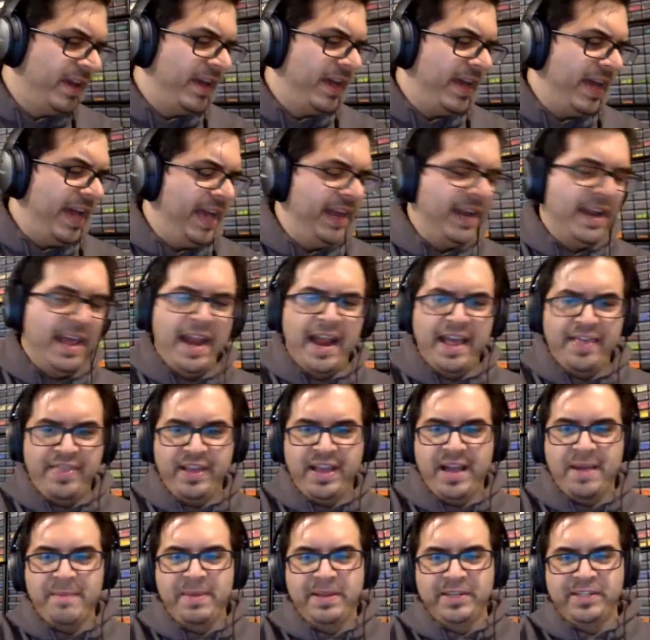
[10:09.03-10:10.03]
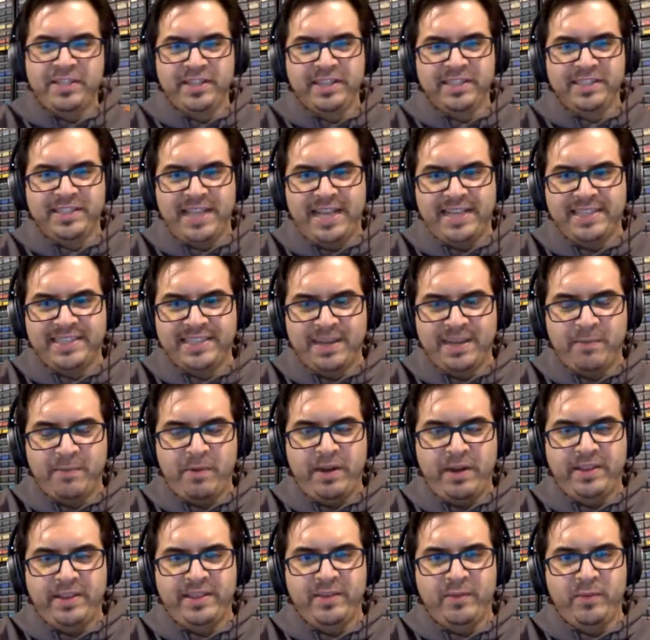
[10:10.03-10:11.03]
And I think I mentioned this last time,
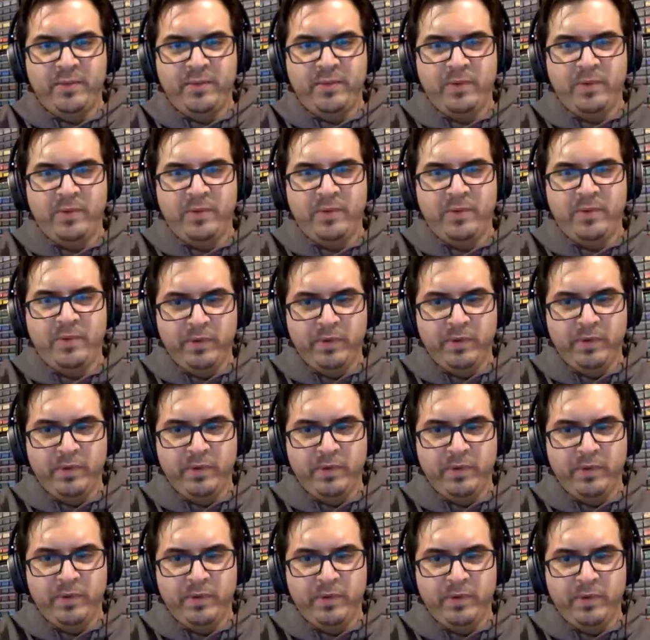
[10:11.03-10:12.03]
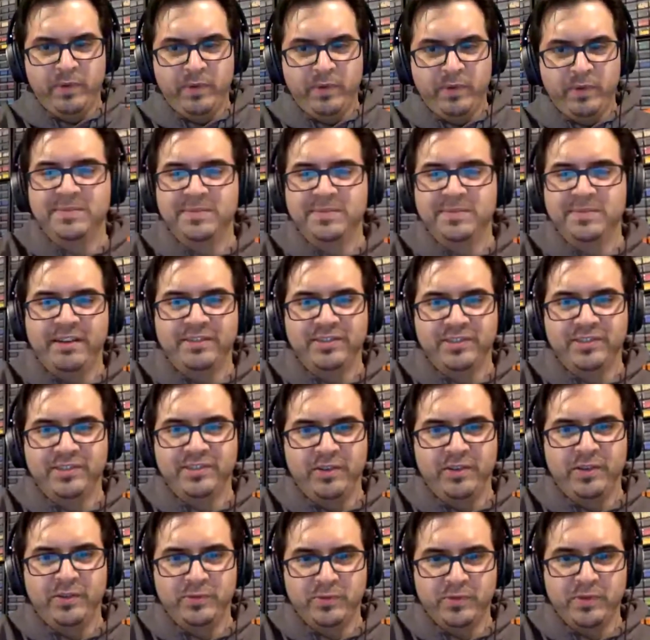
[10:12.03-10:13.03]
right? That we really like the school systems in
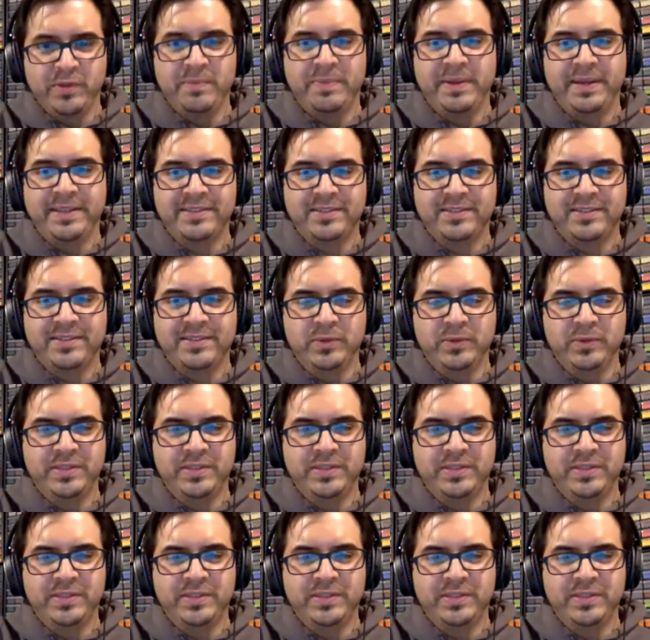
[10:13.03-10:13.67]
Arizona. Those were the best schools.